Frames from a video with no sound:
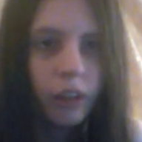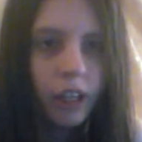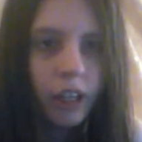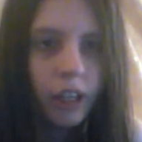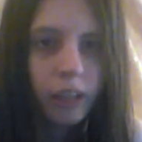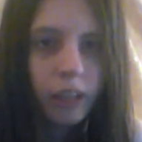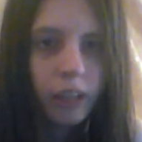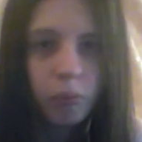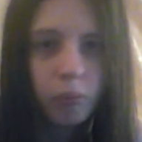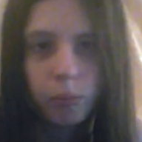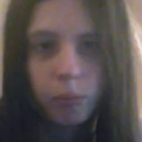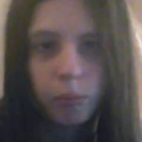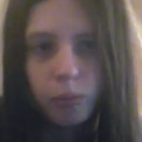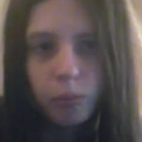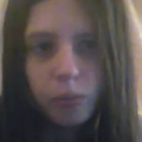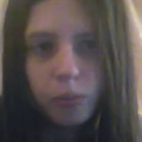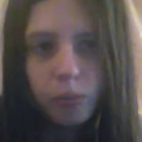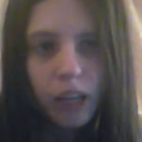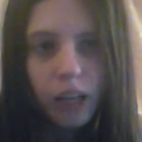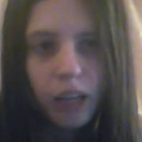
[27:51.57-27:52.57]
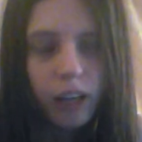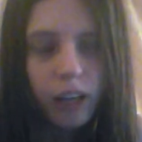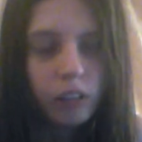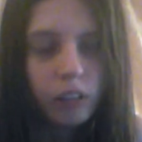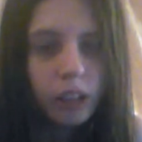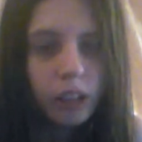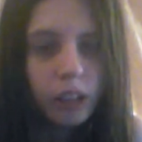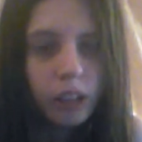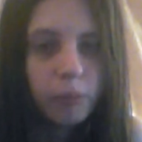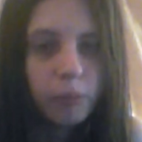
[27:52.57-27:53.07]
It yeah,
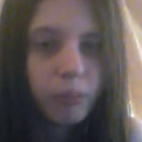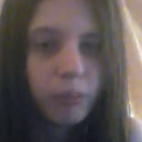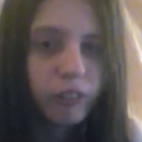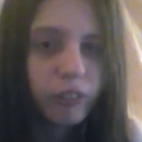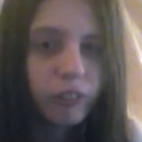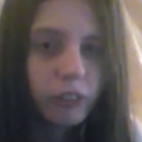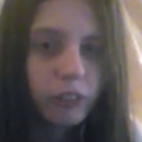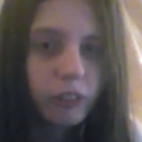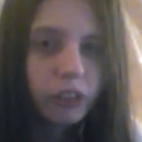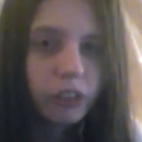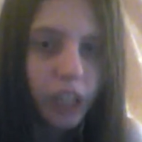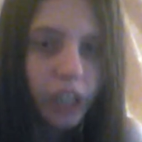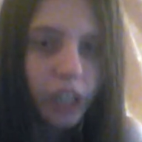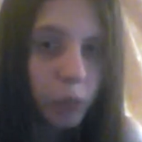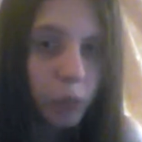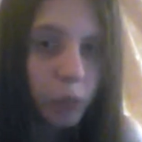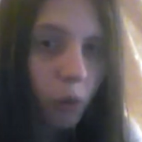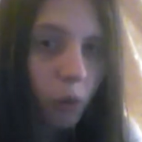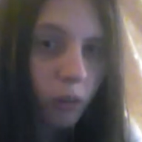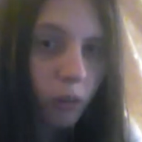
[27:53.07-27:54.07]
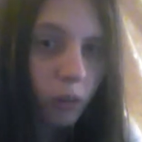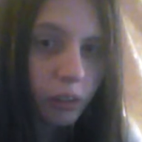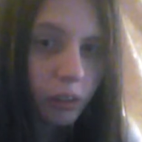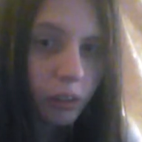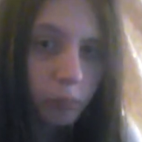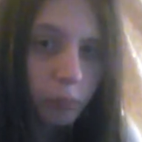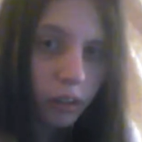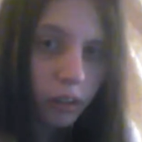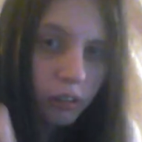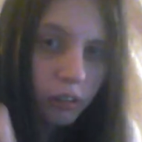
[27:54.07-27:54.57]
it prefers a wand,
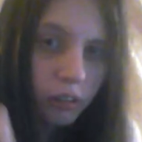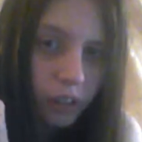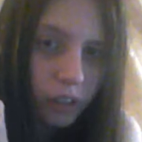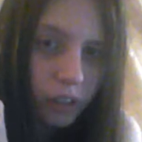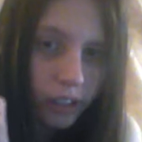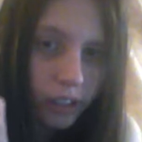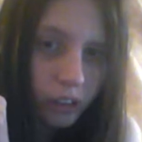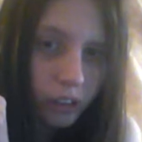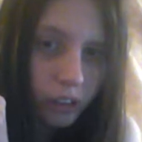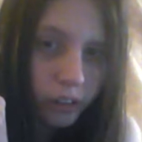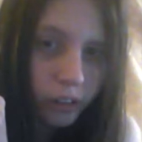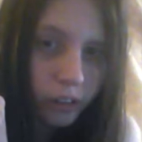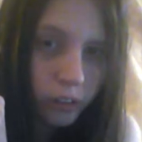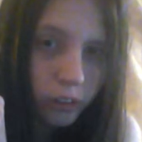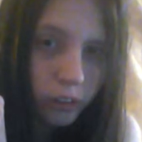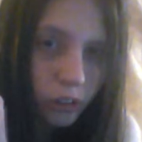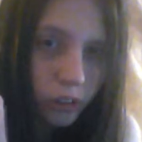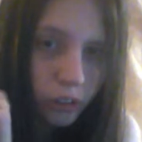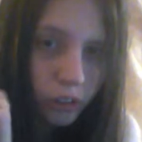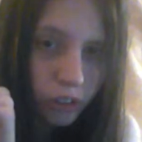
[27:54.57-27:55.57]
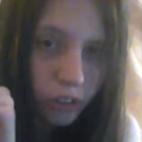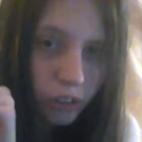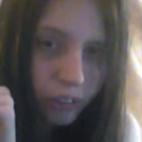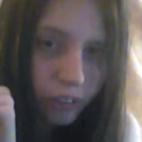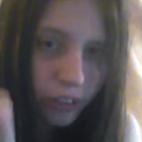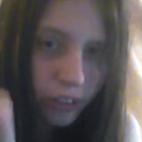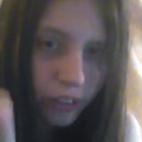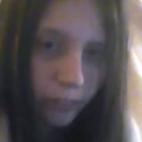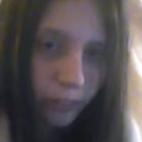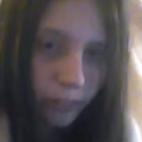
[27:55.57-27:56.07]
but again, you can use your
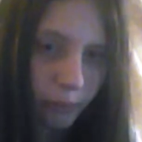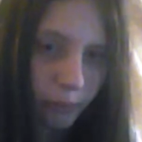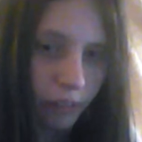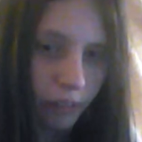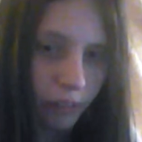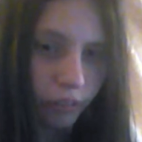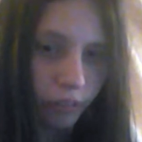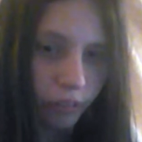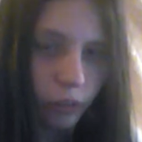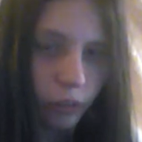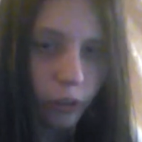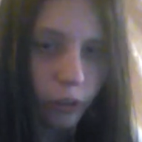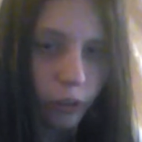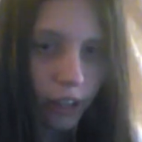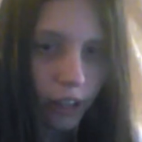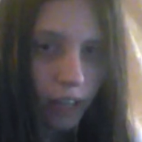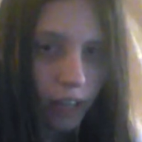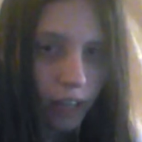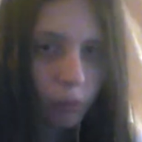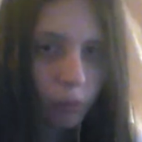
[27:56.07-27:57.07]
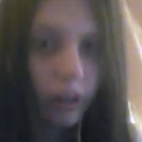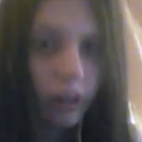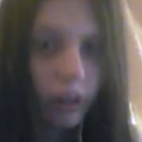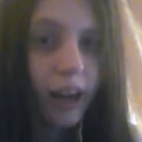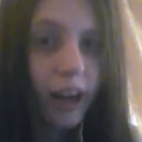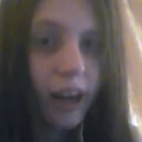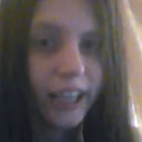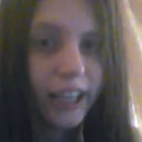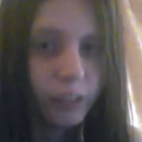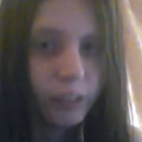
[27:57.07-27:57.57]
finger if you do not have one.
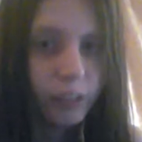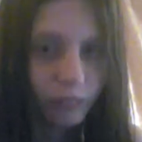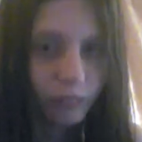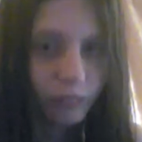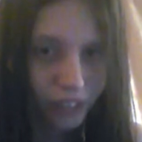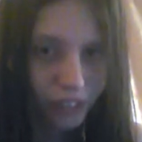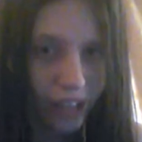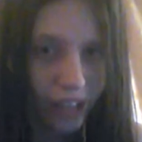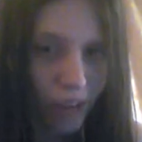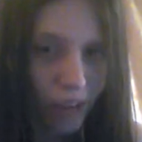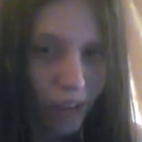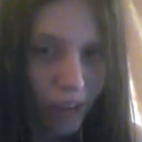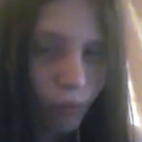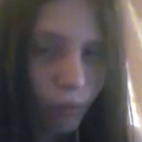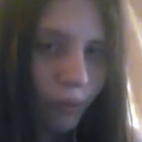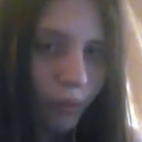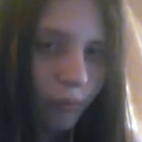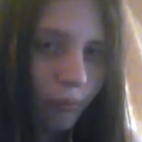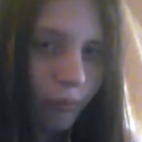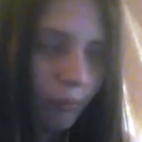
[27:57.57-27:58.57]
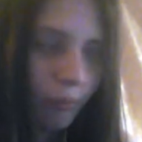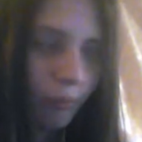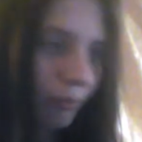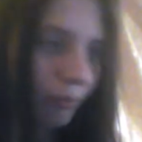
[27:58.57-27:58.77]
I don't have one.